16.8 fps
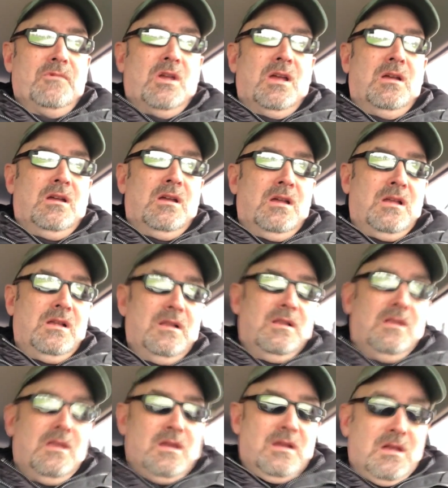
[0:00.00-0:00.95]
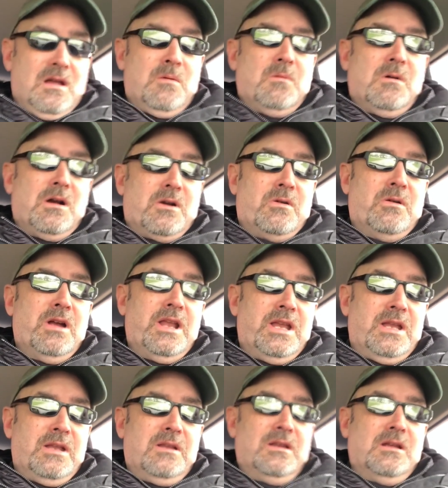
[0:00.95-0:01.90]
Uh, I want
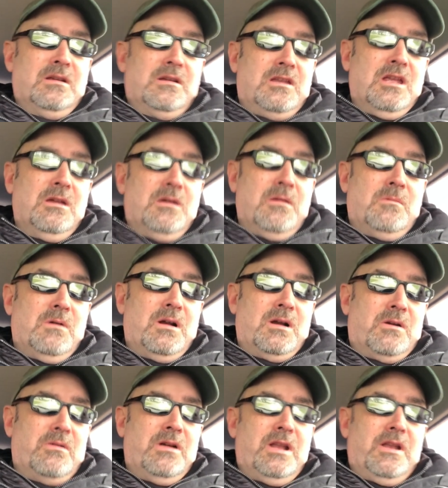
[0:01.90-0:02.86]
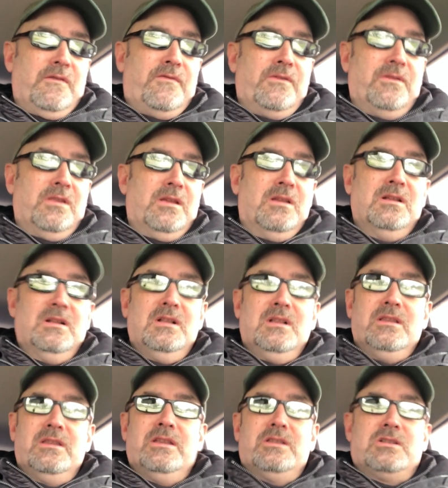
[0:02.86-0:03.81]
credit. Again, I want credit for the
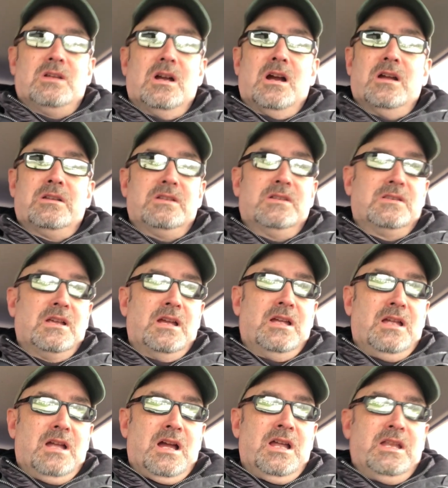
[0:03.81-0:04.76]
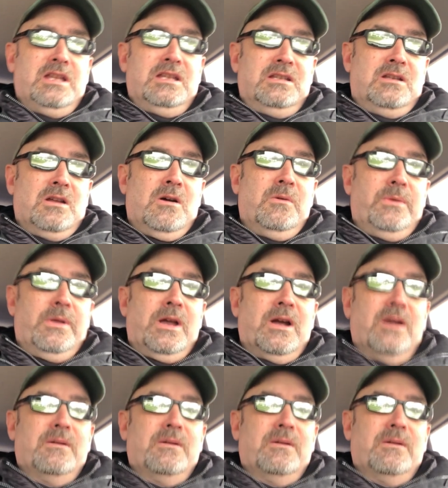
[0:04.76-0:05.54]
the charges. I, I didn't go there.